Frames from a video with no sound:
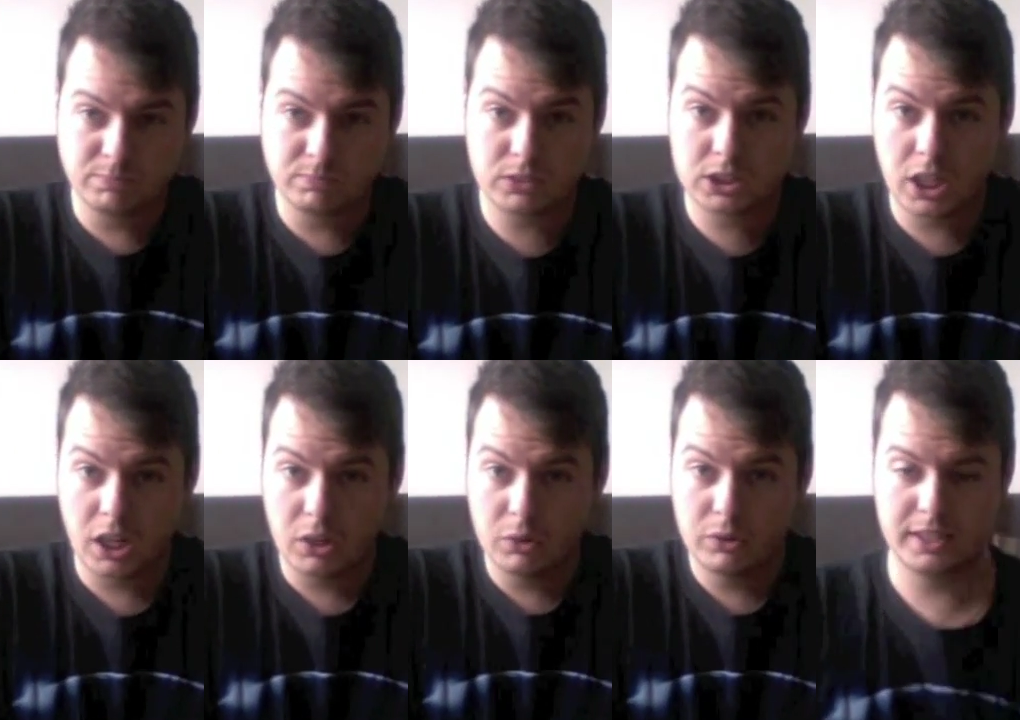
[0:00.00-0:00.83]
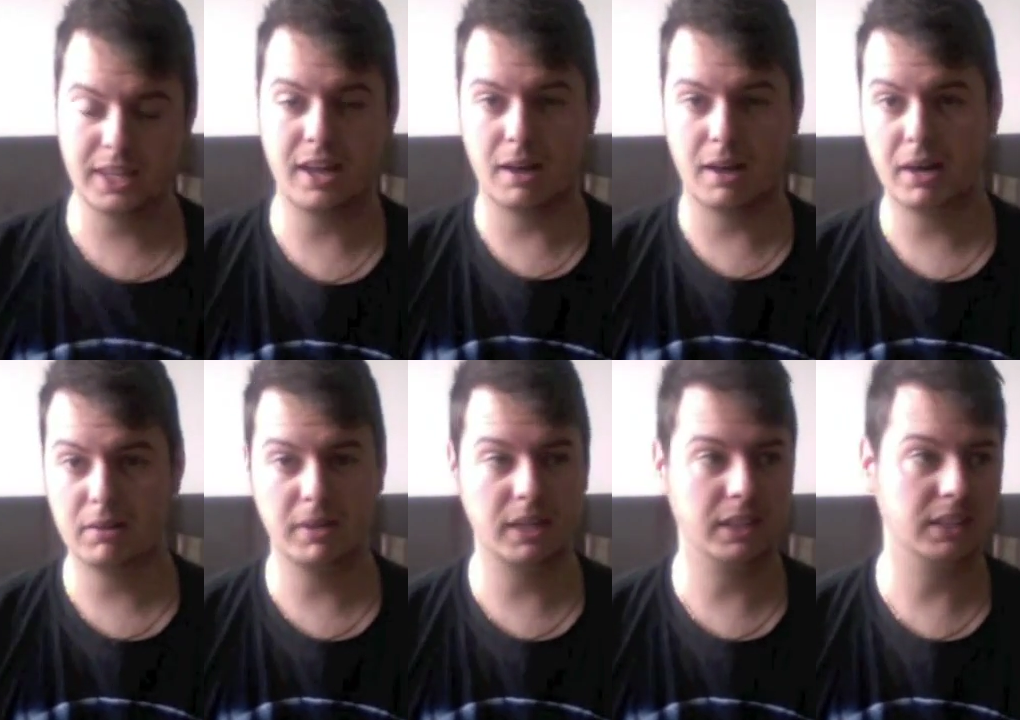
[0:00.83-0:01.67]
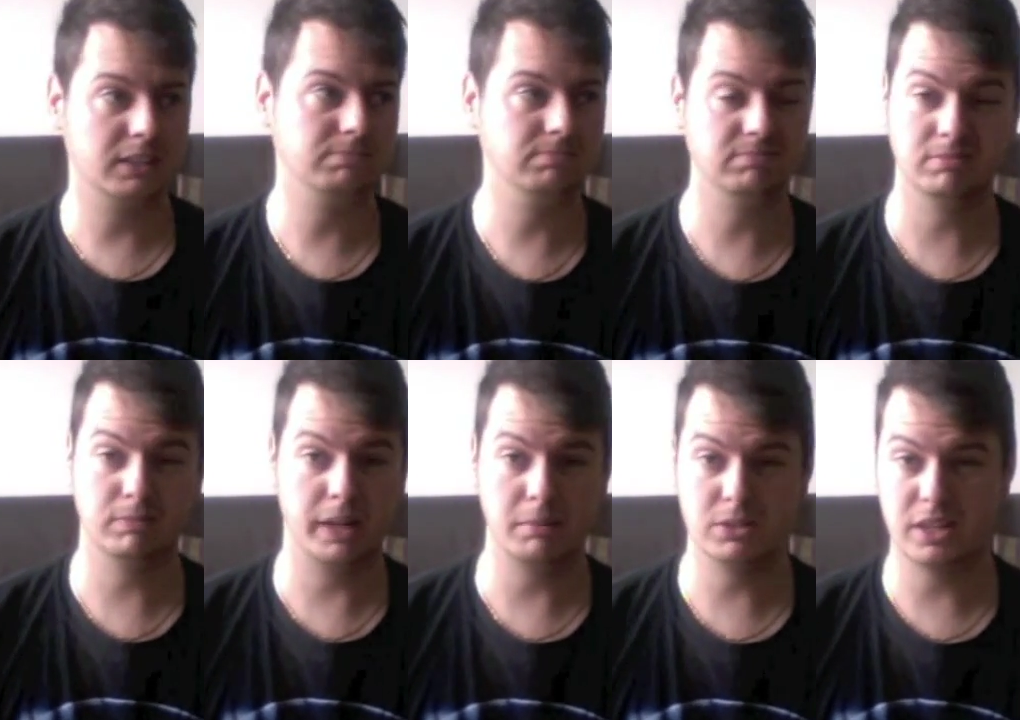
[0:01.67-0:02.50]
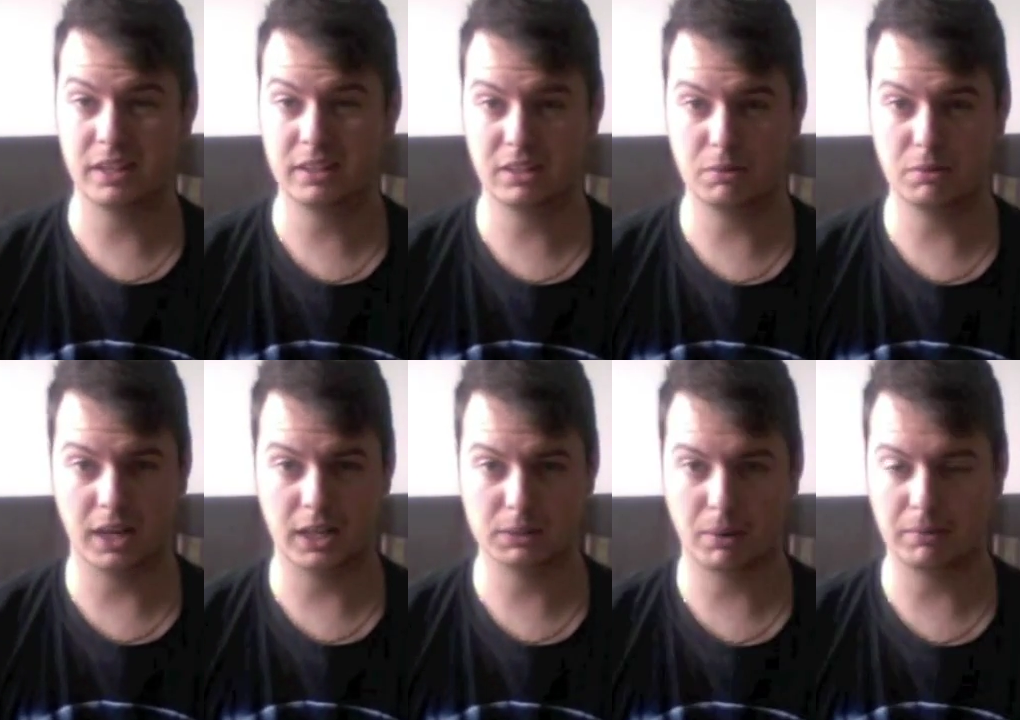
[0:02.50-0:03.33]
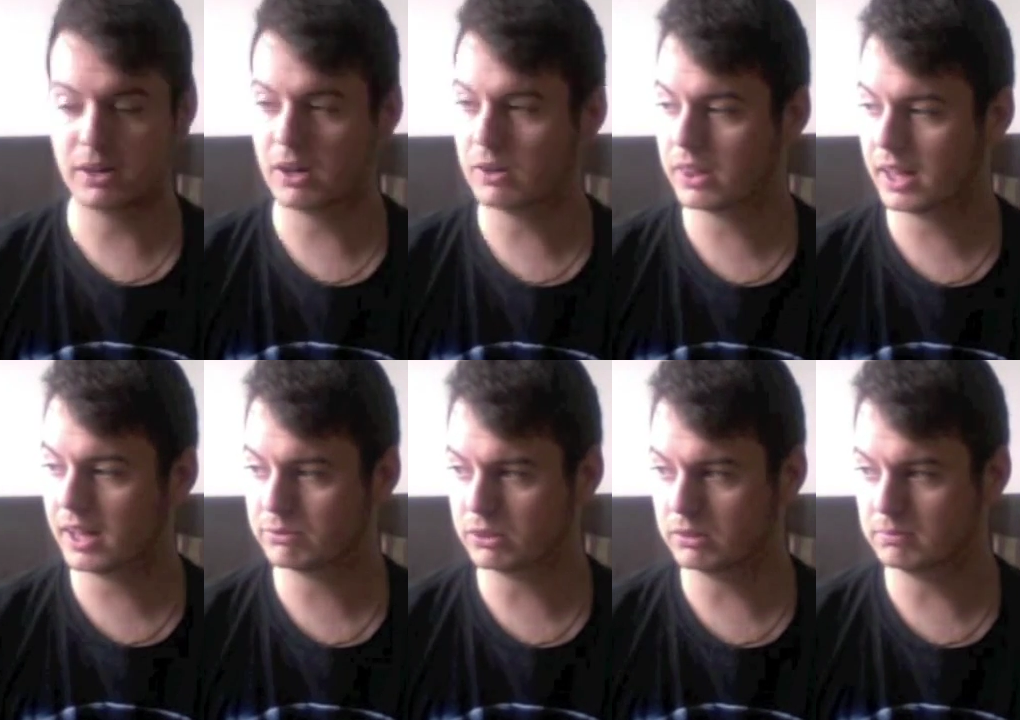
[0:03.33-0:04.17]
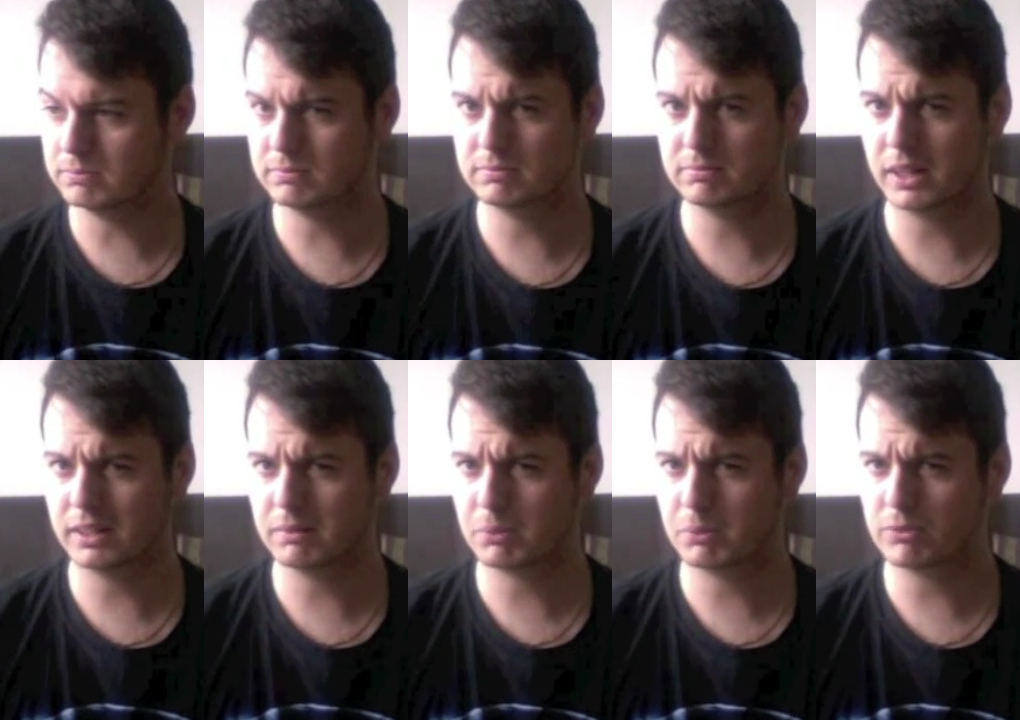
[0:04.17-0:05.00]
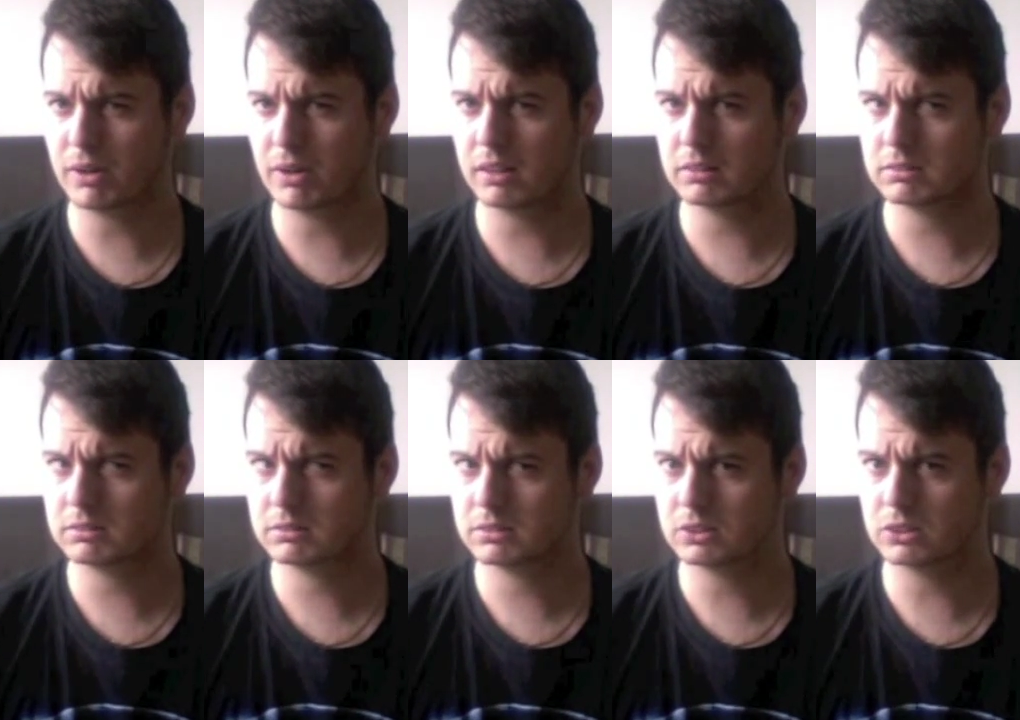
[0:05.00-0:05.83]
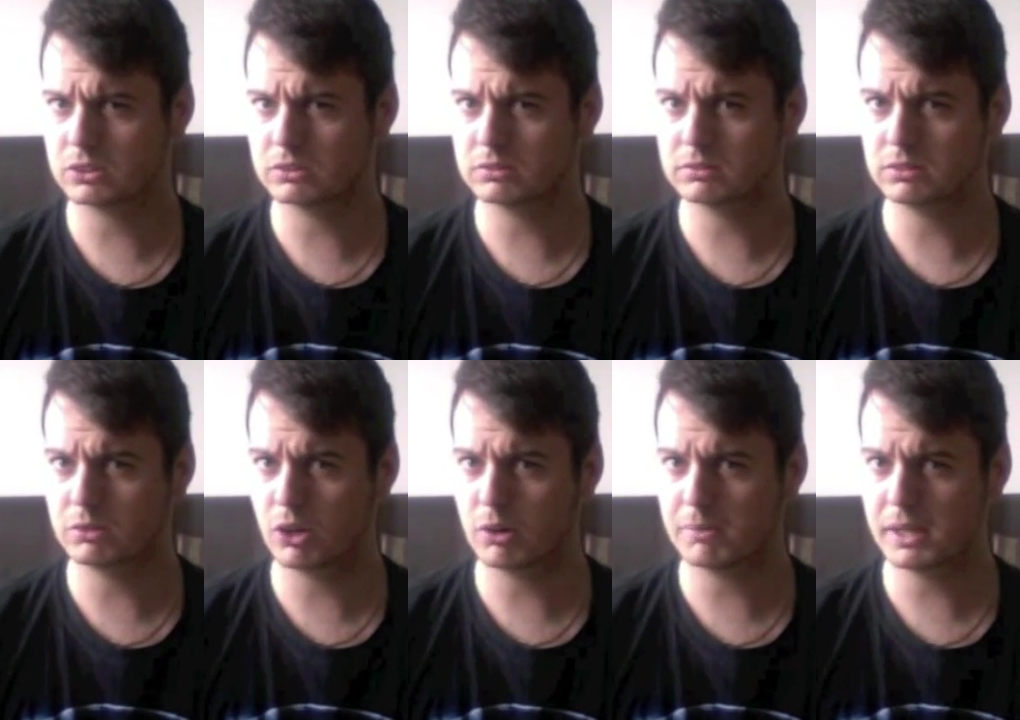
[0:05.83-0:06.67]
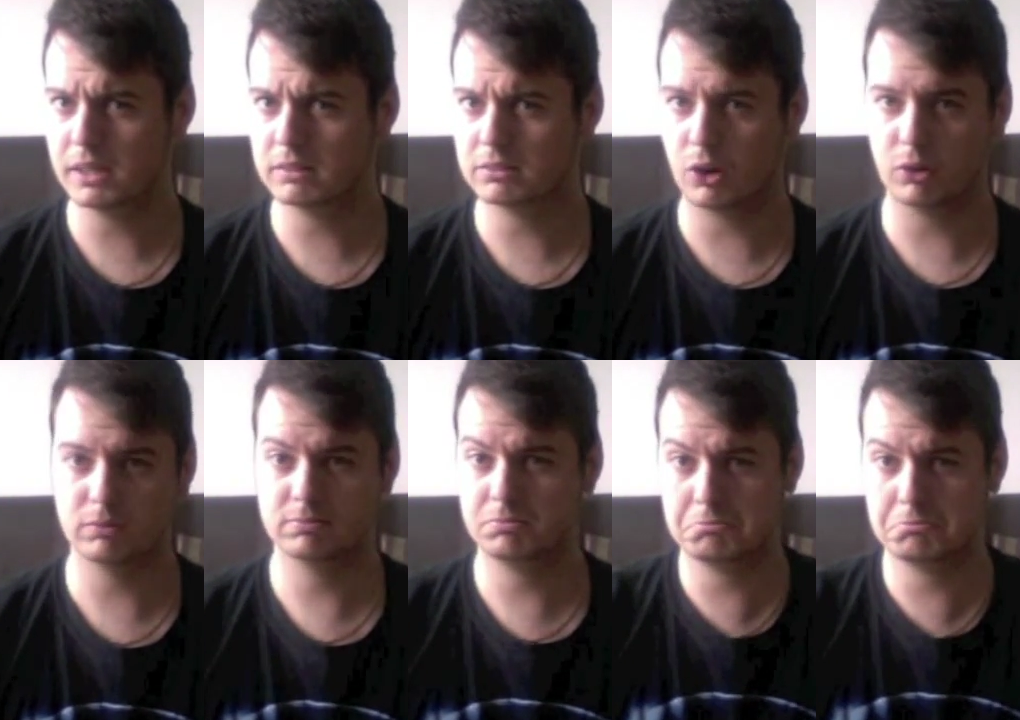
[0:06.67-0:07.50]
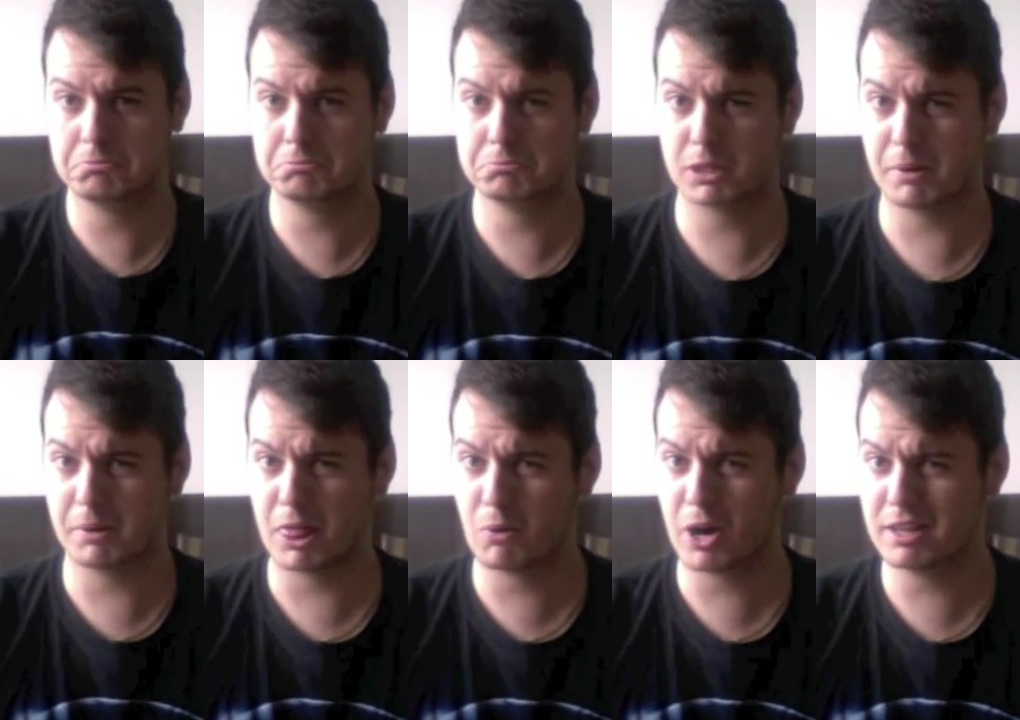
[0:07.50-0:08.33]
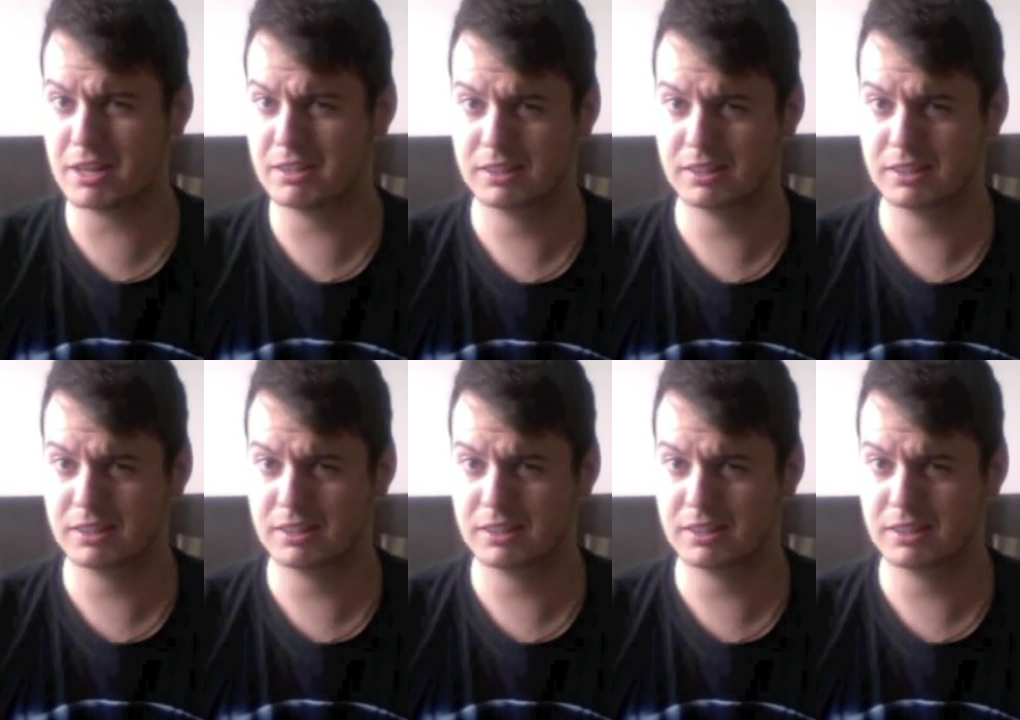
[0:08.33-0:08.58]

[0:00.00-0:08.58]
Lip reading: So yeah, about me. My name's Nathan. You guys probably know that from my profile, or you know me, or some other way.